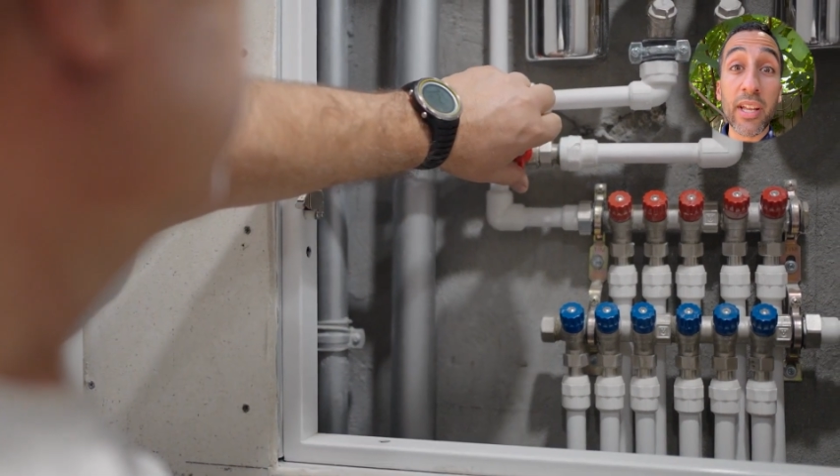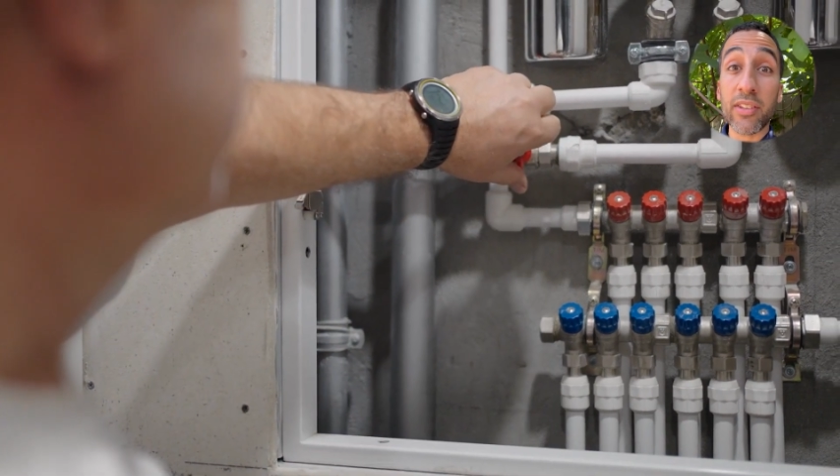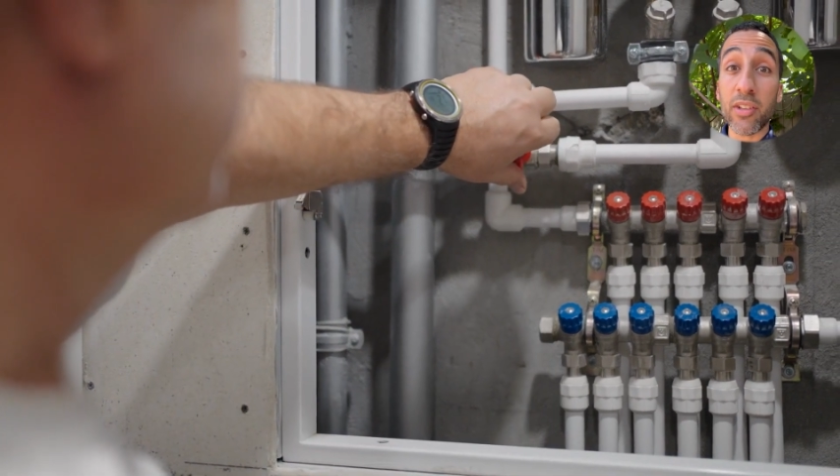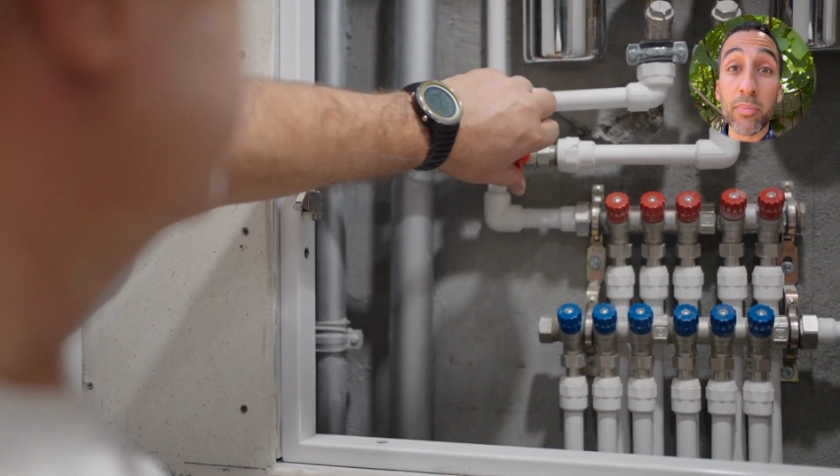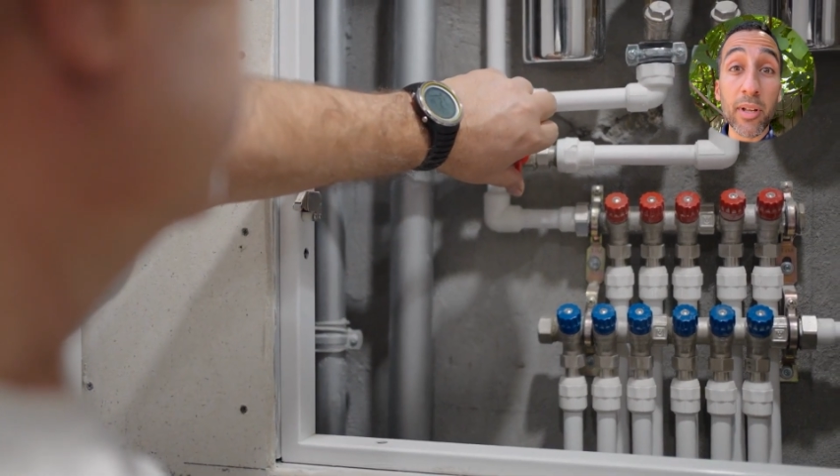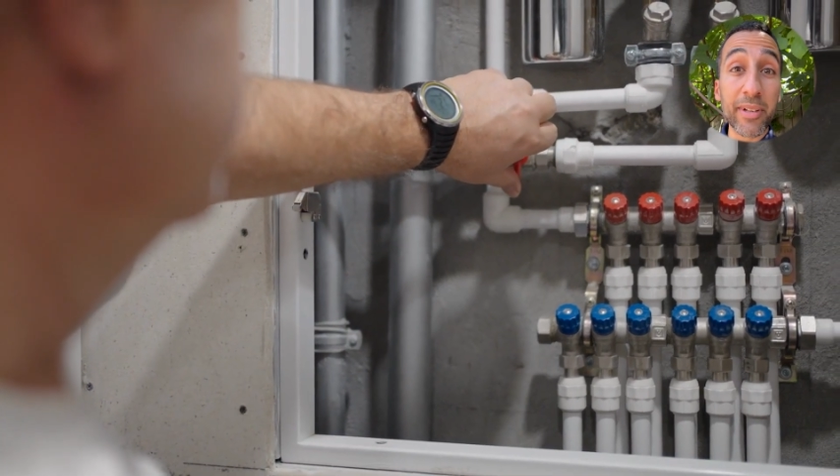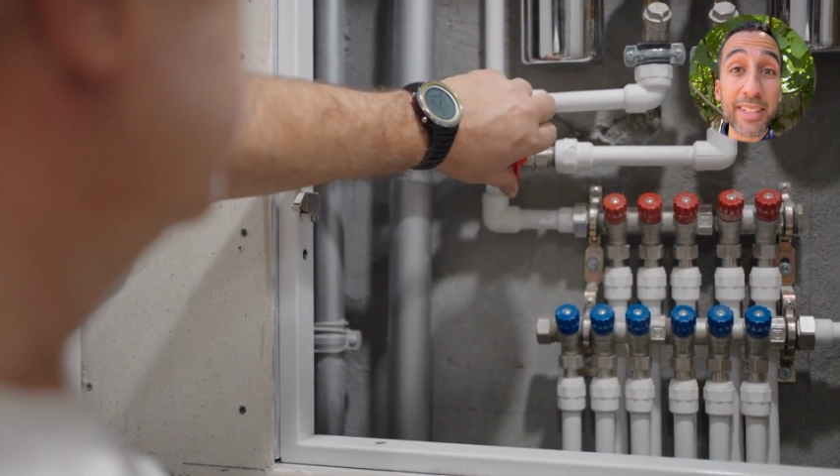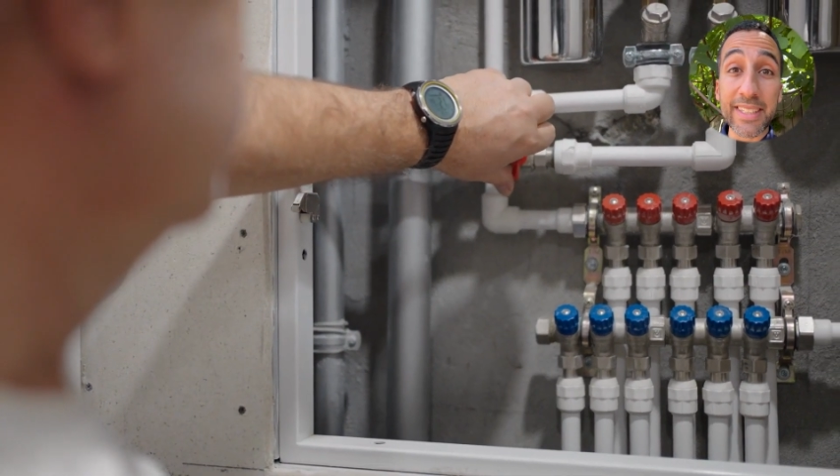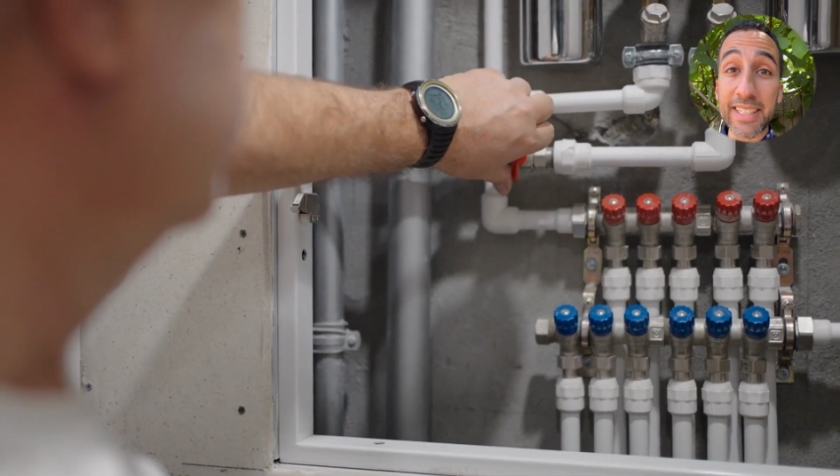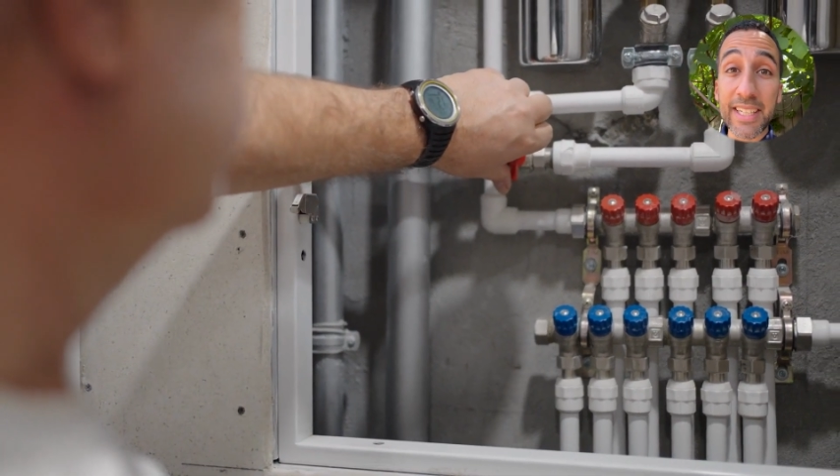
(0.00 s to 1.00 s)
is the
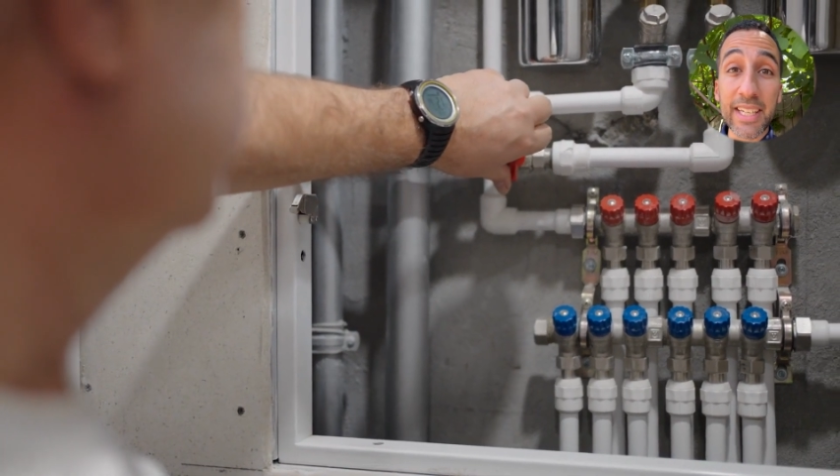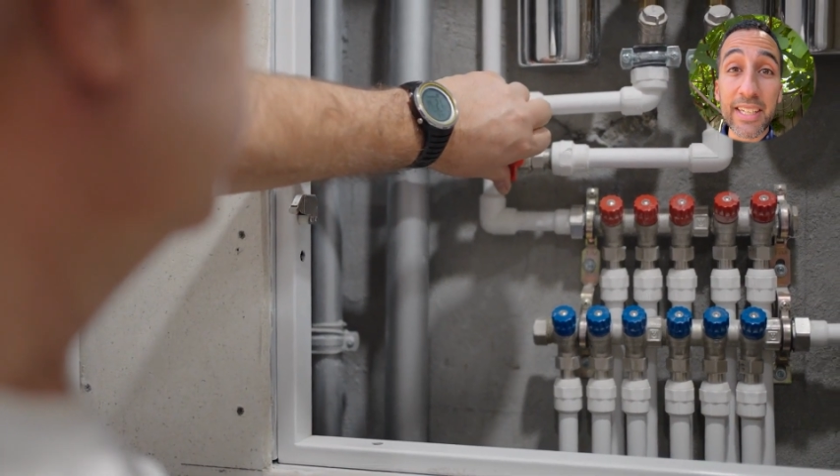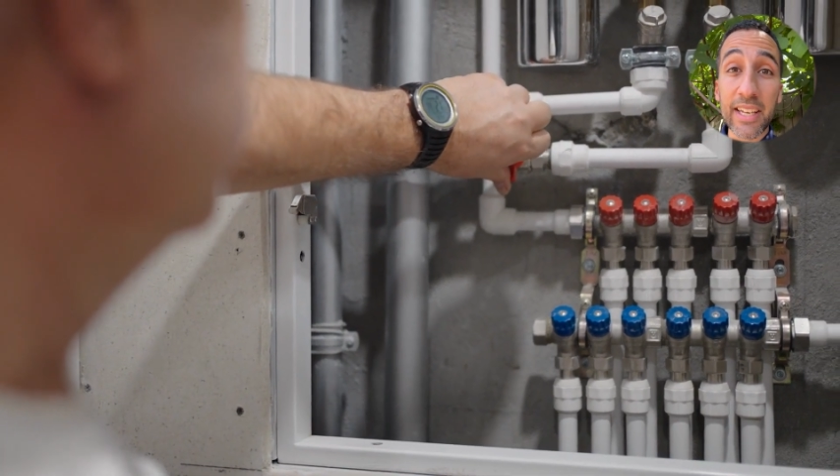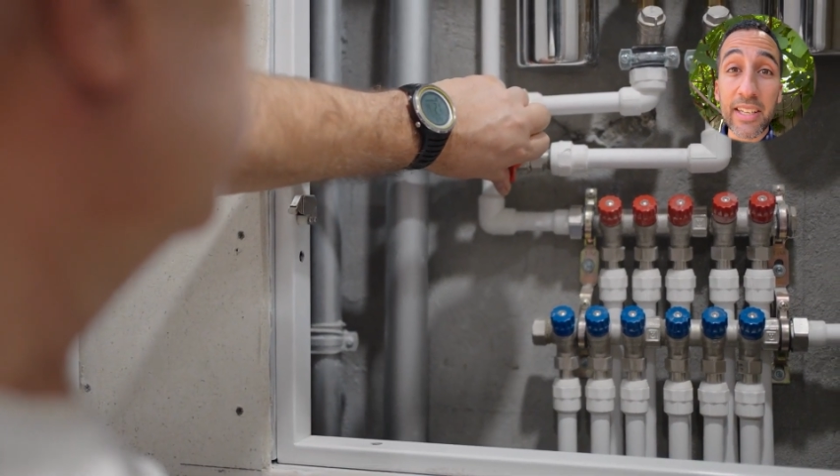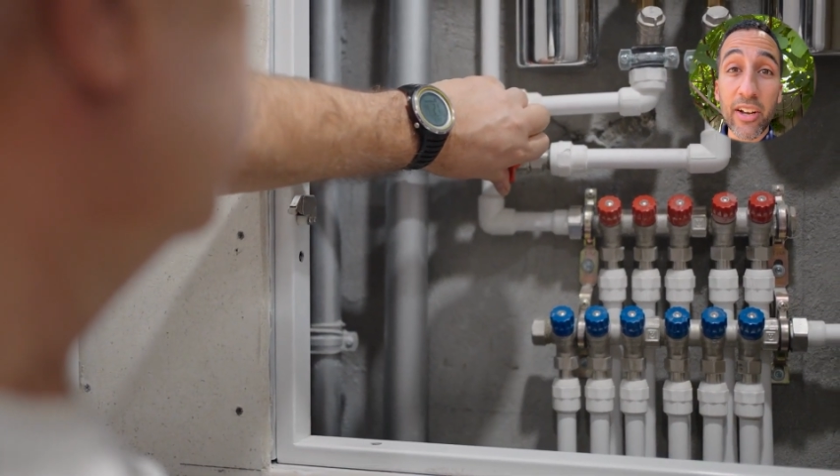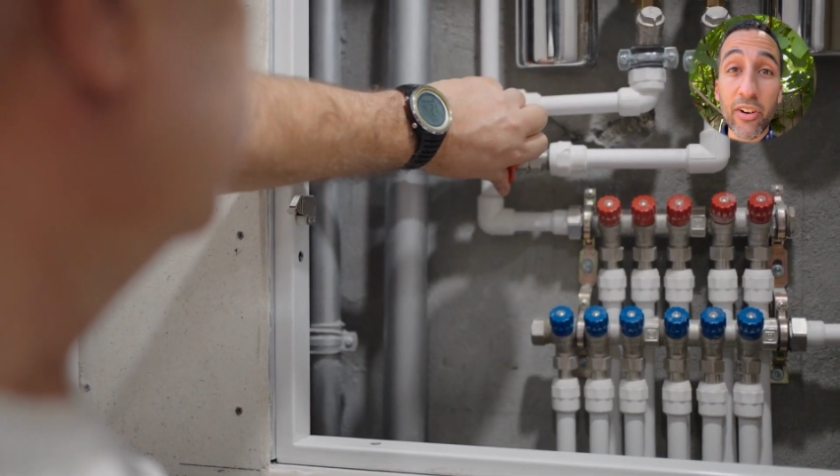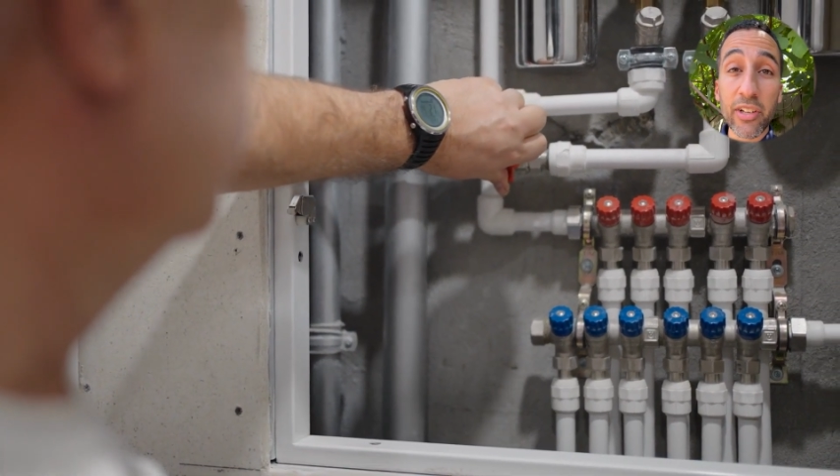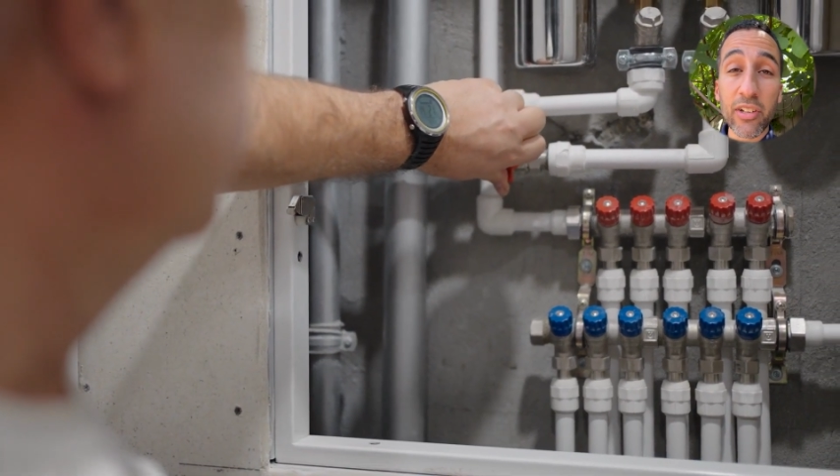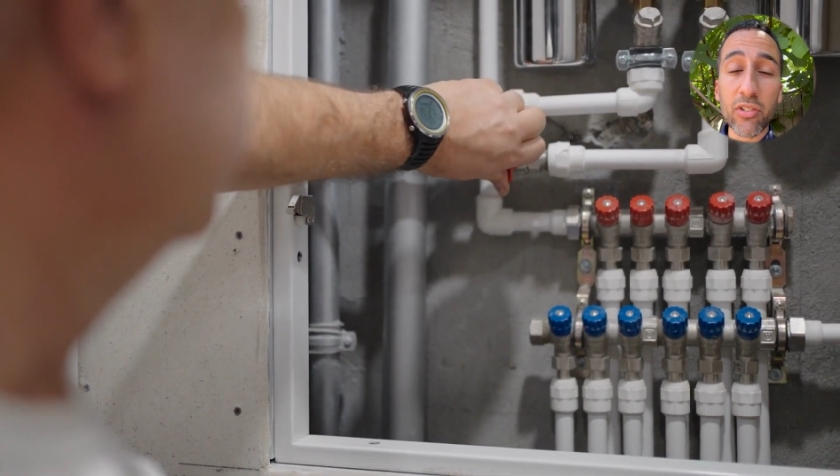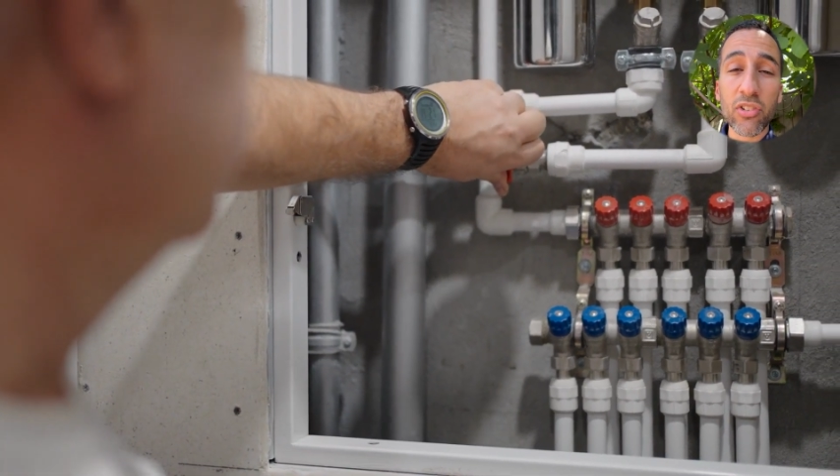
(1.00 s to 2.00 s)
plumbing leaking in any
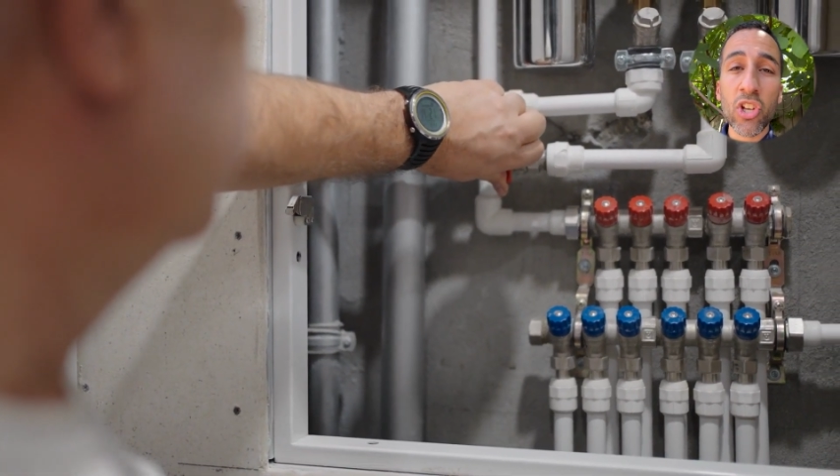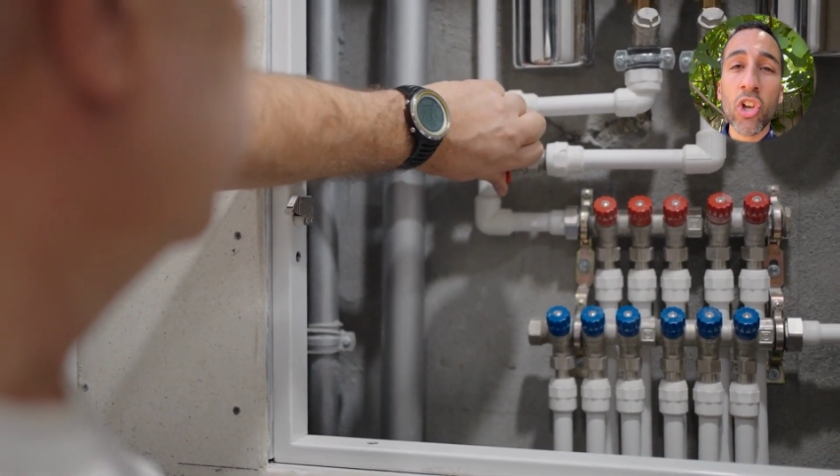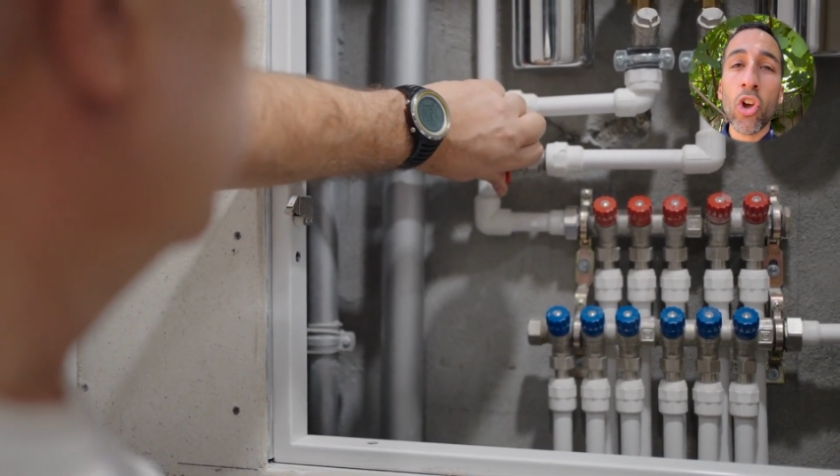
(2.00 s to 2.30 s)
areas?